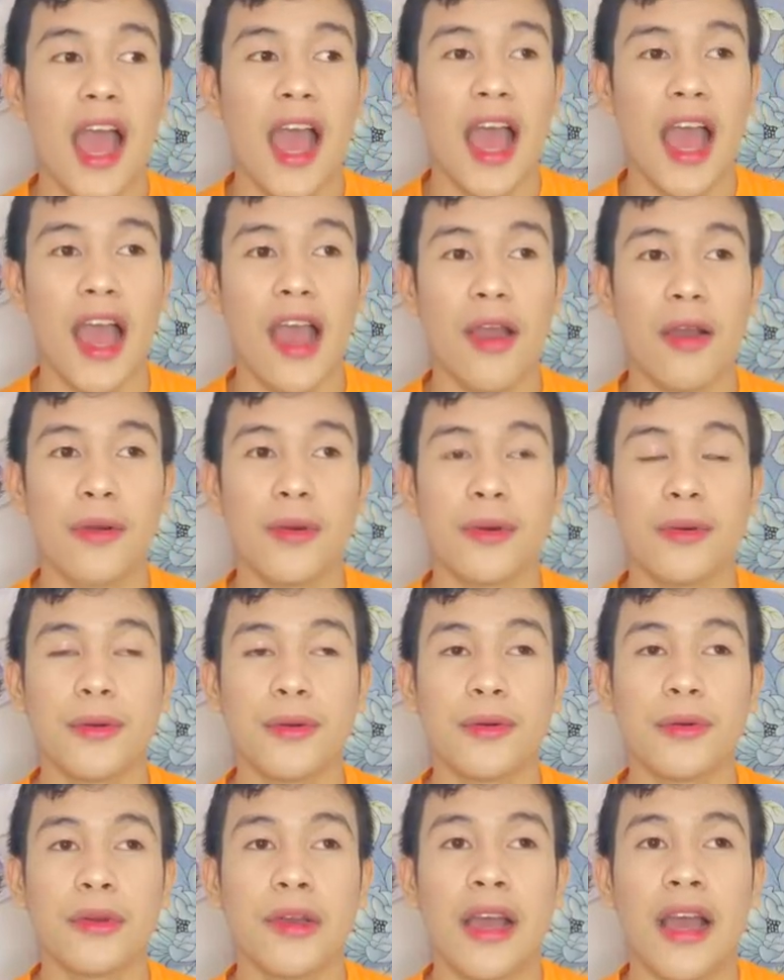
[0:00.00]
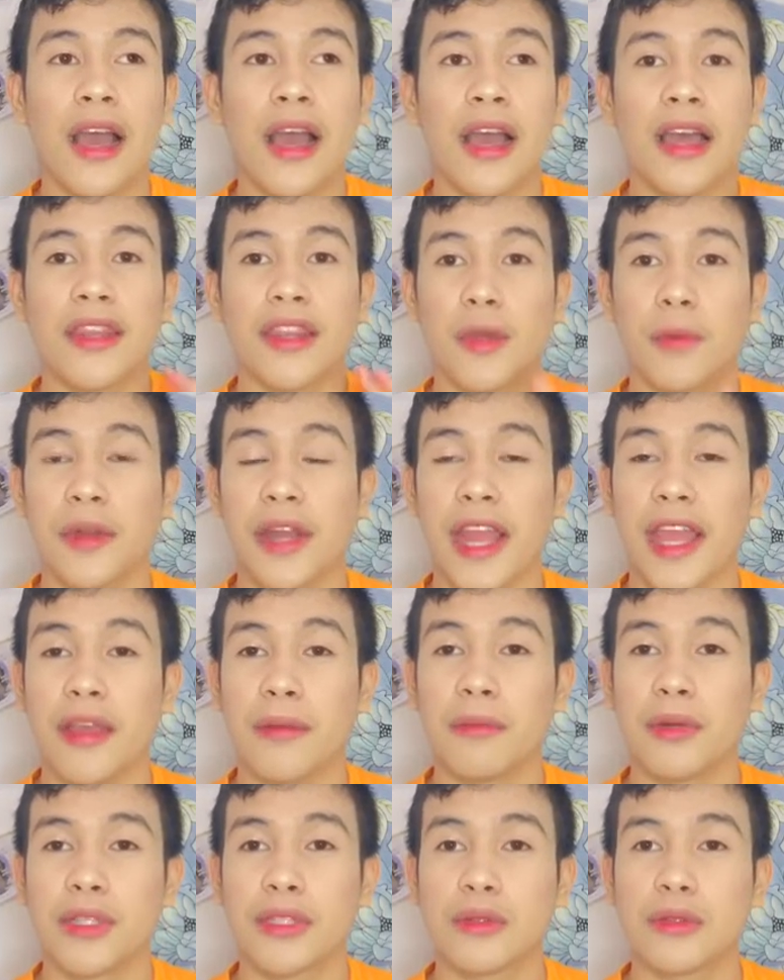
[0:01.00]
how they were
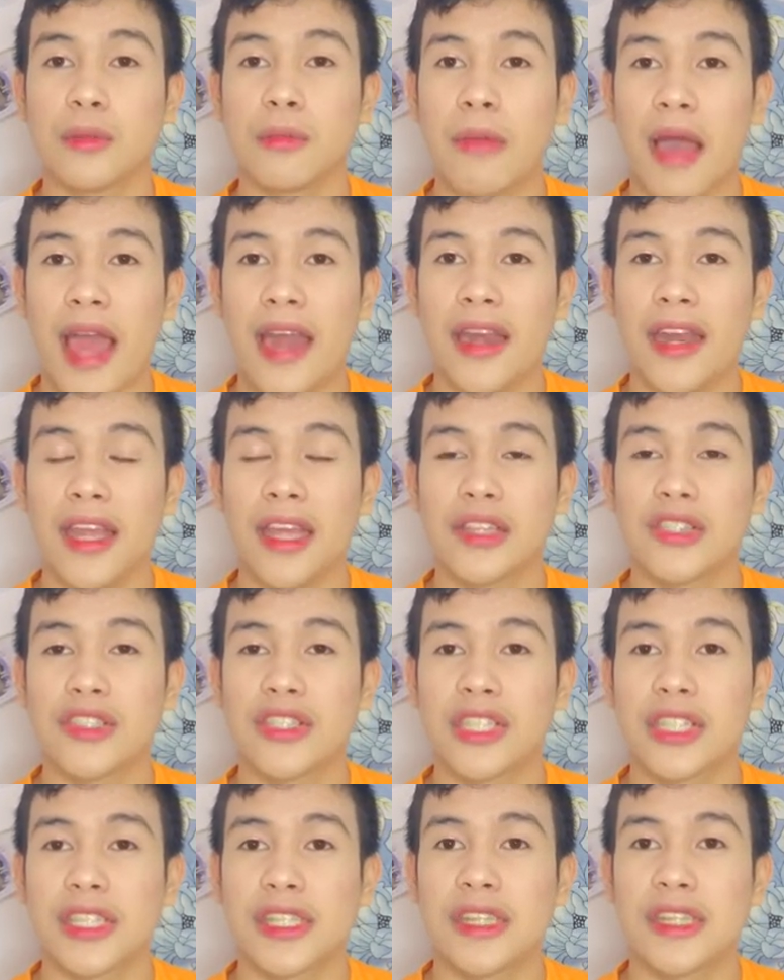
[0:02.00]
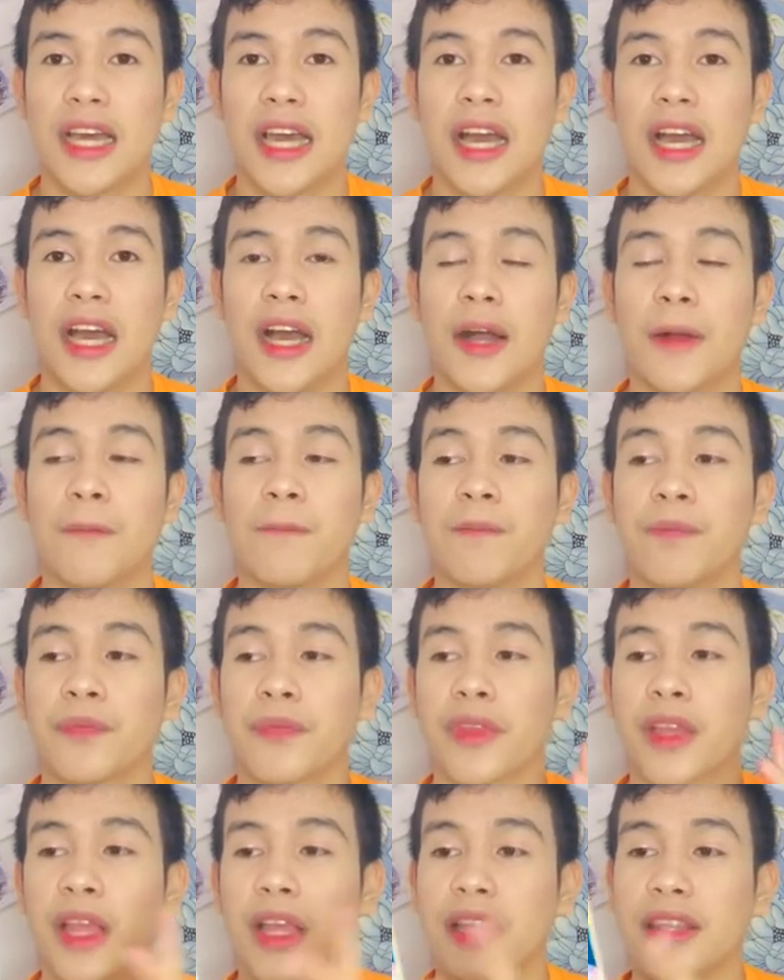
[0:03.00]
able to manage the
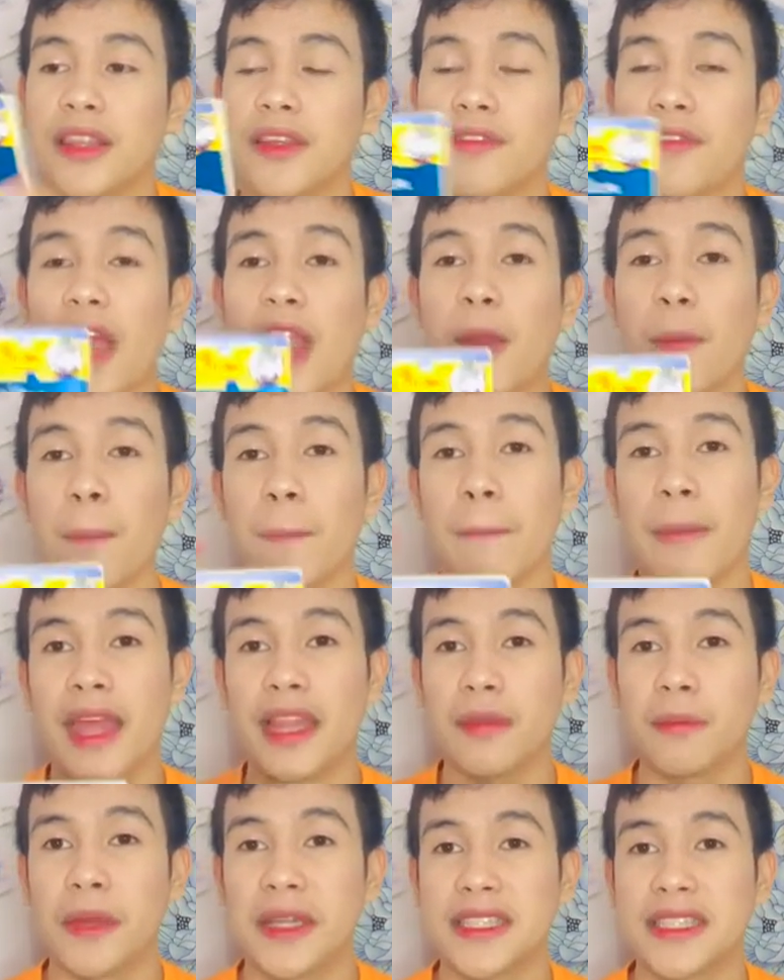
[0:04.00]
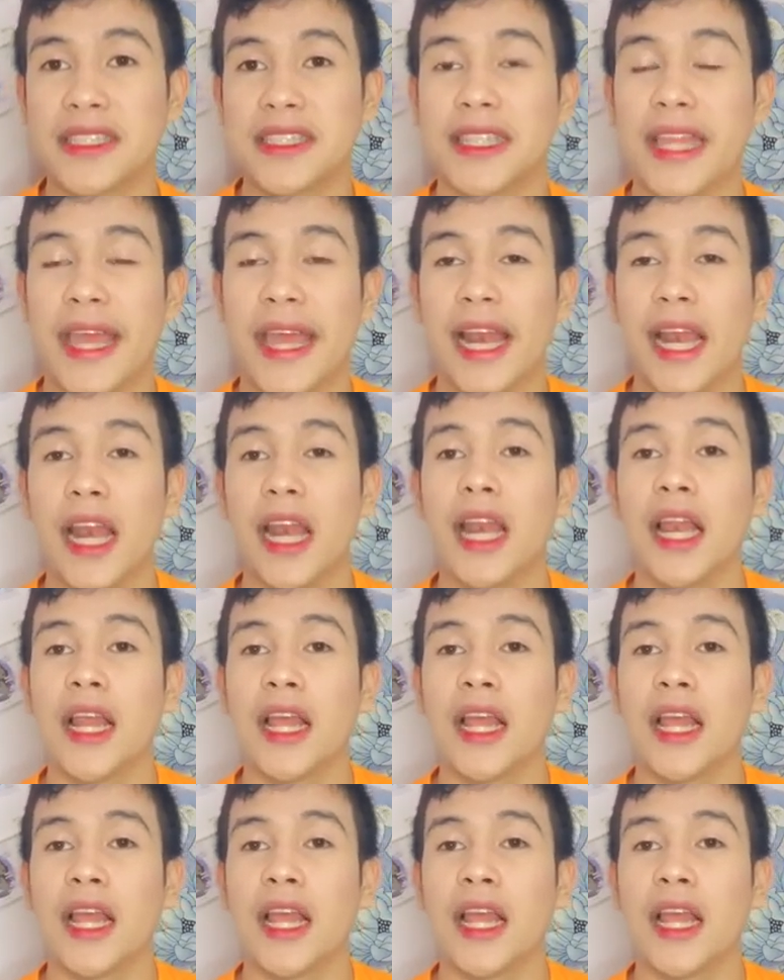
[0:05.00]
development but still.